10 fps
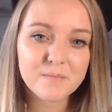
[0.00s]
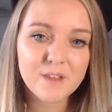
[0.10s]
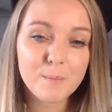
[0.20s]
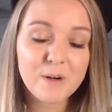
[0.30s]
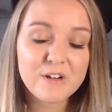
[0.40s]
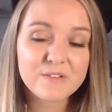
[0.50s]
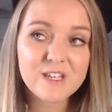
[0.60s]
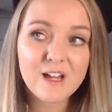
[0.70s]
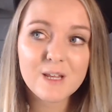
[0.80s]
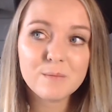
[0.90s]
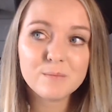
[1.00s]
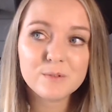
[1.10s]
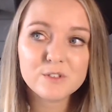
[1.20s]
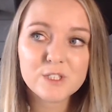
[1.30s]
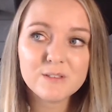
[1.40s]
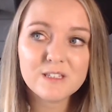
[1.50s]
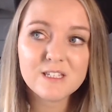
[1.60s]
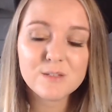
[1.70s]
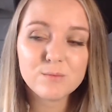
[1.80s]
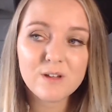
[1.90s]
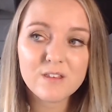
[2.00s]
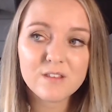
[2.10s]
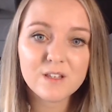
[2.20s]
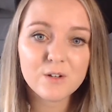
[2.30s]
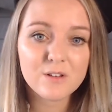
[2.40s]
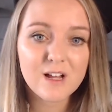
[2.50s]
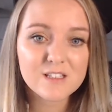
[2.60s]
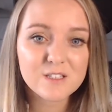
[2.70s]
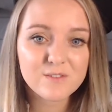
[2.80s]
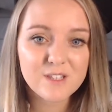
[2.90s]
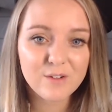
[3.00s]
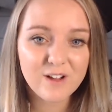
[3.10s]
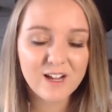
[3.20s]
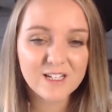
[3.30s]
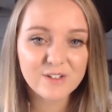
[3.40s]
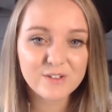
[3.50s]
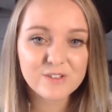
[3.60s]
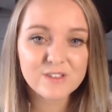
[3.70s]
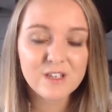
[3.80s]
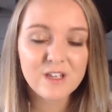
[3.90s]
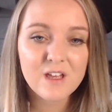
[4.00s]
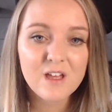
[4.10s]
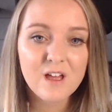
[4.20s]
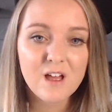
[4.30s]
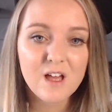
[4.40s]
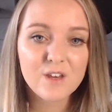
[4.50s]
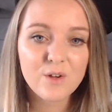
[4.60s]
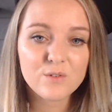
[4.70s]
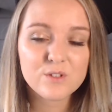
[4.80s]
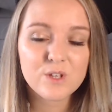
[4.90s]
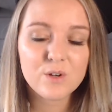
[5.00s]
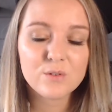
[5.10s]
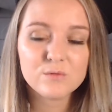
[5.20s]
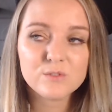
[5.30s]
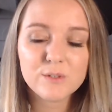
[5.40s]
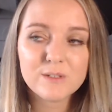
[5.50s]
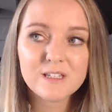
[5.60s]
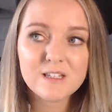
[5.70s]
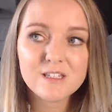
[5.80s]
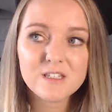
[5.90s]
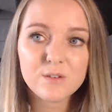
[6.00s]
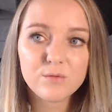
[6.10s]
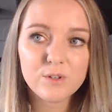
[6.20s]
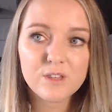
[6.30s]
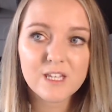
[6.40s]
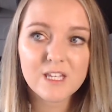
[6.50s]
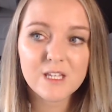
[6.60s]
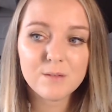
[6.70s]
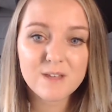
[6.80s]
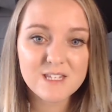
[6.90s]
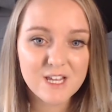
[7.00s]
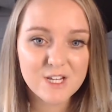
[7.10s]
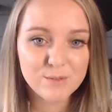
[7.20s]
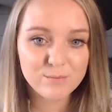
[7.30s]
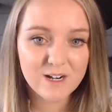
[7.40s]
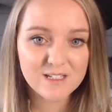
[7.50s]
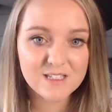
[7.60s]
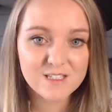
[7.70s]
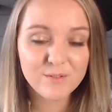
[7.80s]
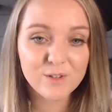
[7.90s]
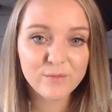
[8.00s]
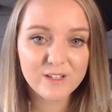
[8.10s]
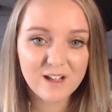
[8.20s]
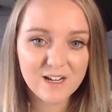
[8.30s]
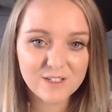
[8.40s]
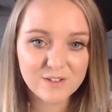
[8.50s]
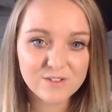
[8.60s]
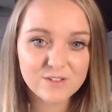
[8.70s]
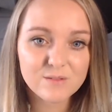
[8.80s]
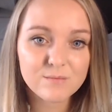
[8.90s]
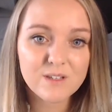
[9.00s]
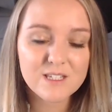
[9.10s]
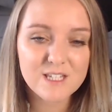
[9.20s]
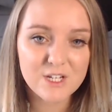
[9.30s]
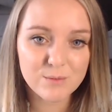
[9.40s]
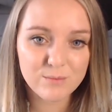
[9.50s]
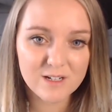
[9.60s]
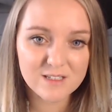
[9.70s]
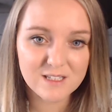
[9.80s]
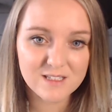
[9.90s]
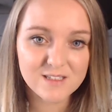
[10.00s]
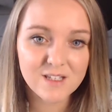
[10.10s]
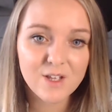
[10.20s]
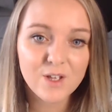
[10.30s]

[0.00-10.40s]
a period of time, but doing this with little acts of self kindness, and also doing this through the meditation practice of a loving kindness meditation practice.